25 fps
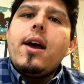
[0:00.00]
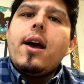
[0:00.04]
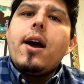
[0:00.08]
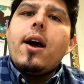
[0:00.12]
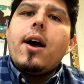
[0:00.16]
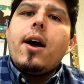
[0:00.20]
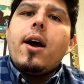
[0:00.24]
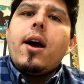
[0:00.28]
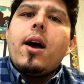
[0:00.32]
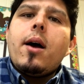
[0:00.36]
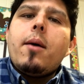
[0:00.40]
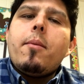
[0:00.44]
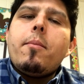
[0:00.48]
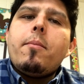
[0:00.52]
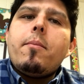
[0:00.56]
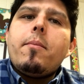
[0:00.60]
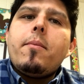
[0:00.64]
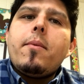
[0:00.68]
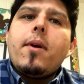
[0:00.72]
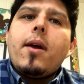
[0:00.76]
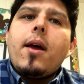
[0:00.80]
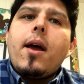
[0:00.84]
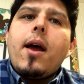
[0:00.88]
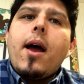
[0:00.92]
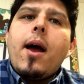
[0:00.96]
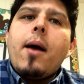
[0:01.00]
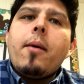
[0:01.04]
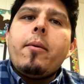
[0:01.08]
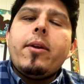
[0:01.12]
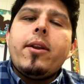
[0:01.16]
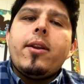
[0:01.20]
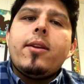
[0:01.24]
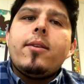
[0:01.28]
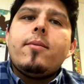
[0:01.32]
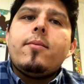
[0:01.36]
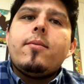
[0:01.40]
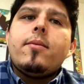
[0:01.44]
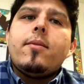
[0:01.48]
I'm
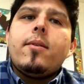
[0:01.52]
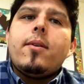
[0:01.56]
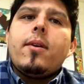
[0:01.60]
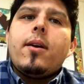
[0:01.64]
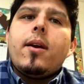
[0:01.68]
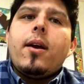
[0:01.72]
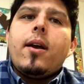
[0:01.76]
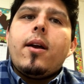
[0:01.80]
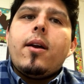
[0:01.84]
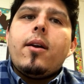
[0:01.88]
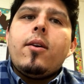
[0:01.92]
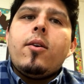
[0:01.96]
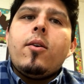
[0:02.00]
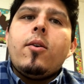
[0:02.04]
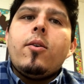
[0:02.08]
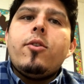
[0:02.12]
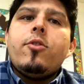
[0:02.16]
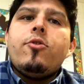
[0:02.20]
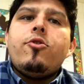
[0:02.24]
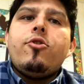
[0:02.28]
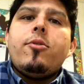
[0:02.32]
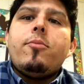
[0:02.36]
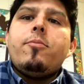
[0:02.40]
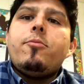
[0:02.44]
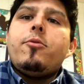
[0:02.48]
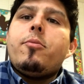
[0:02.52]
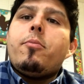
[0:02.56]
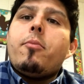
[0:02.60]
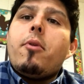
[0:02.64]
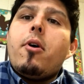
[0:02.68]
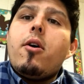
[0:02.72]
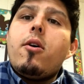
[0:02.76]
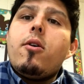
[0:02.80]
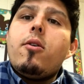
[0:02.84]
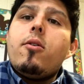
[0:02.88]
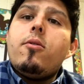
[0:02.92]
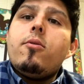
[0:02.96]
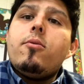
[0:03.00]
gonna go to the gym
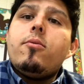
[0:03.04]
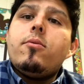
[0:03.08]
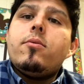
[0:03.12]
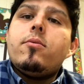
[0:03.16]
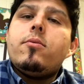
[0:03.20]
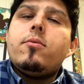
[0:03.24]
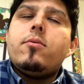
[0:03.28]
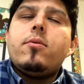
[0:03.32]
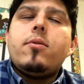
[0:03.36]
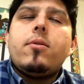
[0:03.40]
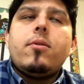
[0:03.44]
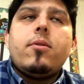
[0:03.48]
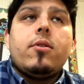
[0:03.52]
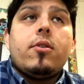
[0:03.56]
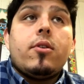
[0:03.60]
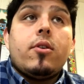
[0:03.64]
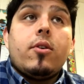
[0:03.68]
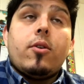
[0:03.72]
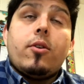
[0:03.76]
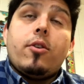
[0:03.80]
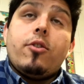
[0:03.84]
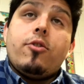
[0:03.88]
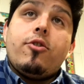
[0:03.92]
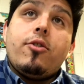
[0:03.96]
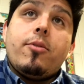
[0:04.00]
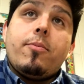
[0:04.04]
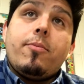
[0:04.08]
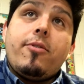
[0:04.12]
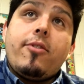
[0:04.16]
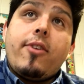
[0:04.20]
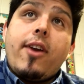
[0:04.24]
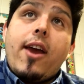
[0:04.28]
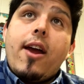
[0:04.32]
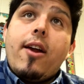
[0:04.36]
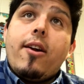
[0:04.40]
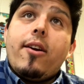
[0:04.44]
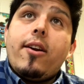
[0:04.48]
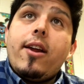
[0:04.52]
tomorrow. I'm gonna go to the gym
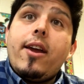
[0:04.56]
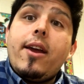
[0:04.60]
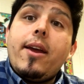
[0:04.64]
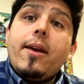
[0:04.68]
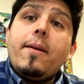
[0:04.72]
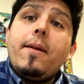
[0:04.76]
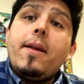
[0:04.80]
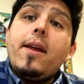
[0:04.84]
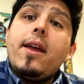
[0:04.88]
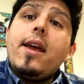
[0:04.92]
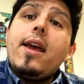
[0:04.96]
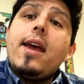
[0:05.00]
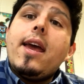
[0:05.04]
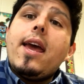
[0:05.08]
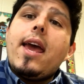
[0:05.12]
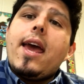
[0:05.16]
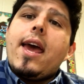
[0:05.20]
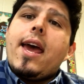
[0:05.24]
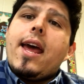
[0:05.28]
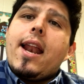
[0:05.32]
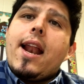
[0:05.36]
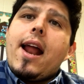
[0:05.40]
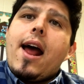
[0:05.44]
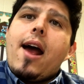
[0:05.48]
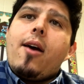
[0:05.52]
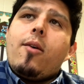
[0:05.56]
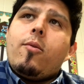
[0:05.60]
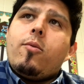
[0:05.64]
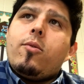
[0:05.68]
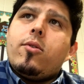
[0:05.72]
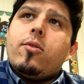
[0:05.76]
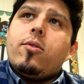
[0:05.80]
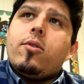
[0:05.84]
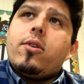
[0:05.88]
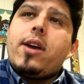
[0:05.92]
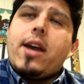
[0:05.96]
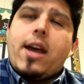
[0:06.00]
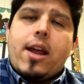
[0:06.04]
Saturday, and I
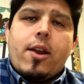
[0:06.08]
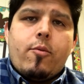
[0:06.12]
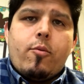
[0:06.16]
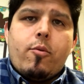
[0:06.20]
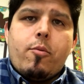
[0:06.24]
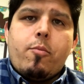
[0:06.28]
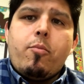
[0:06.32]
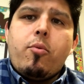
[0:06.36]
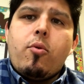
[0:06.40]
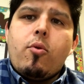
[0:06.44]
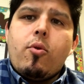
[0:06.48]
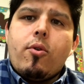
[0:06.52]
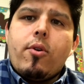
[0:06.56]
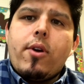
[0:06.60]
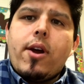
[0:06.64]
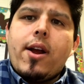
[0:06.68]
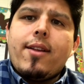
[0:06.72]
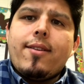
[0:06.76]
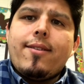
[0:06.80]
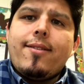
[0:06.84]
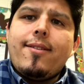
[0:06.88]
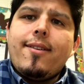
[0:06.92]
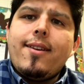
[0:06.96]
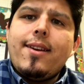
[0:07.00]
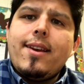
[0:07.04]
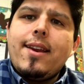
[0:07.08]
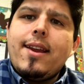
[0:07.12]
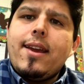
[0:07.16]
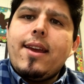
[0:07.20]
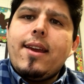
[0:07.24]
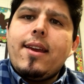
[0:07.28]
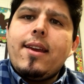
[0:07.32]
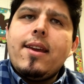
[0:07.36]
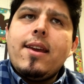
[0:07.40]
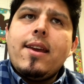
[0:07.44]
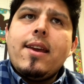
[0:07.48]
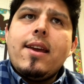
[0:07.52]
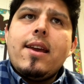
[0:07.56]
will kind of report on Sunday,
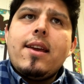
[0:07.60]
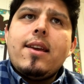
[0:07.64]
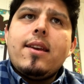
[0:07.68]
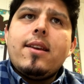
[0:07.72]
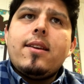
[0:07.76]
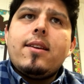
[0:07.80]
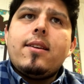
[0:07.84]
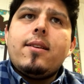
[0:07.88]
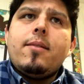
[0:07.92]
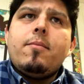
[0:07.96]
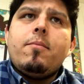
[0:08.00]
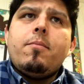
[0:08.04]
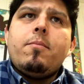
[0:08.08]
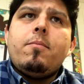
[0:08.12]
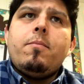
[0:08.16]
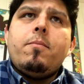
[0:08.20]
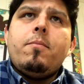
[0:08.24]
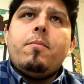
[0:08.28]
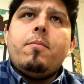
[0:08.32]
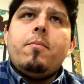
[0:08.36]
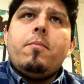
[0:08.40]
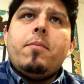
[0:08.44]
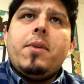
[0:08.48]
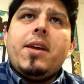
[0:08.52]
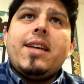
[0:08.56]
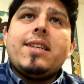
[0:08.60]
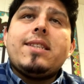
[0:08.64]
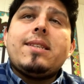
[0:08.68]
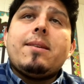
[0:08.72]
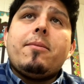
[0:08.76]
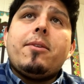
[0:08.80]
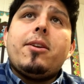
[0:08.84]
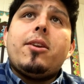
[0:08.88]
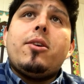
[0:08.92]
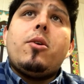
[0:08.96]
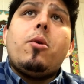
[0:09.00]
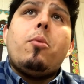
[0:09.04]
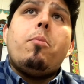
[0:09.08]
because I'm
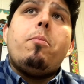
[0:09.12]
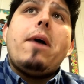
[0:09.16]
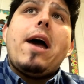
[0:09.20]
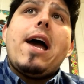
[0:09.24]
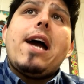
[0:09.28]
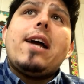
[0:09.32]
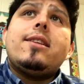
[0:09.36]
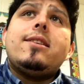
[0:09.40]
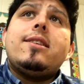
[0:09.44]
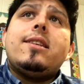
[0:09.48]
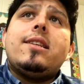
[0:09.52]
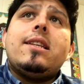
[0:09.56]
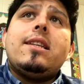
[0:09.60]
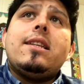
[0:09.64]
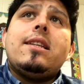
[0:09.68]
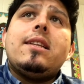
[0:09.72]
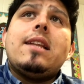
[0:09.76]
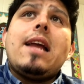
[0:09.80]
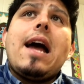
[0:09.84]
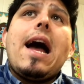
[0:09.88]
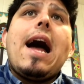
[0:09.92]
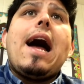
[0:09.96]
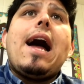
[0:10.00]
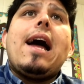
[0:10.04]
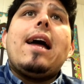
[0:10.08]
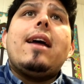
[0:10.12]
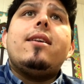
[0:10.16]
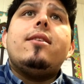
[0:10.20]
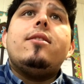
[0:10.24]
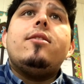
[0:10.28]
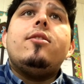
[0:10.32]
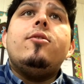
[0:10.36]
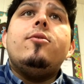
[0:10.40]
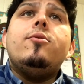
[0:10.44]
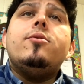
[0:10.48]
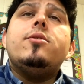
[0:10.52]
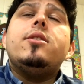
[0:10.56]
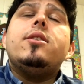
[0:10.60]
gonna go back to not
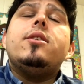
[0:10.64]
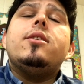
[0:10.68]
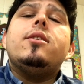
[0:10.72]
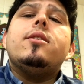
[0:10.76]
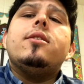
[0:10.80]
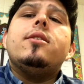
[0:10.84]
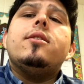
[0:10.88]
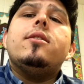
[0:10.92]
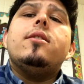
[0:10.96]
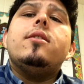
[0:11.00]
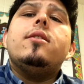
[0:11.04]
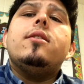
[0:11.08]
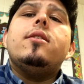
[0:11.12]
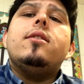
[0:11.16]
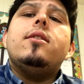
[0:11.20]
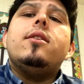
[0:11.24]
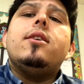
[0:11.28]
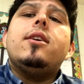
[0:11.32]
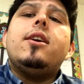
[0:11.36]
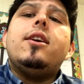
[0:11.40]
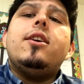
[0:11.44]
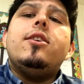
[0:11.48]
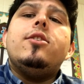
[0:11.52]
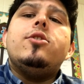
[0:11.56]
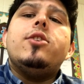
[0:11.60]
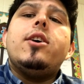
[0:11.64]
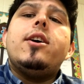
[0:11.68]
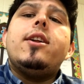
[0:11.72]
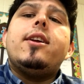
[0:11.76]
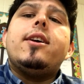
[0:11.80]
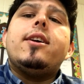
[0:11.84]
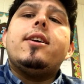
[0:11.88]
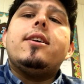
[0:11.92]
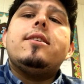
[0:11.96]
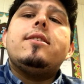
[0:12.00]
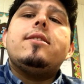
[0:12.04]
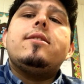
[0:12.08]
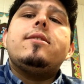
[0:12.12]
using the
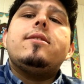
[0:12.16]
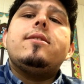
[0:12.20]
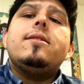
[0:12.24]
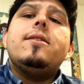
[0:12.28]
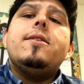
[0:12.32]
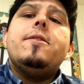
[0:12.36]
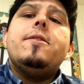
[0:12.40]
ketogenics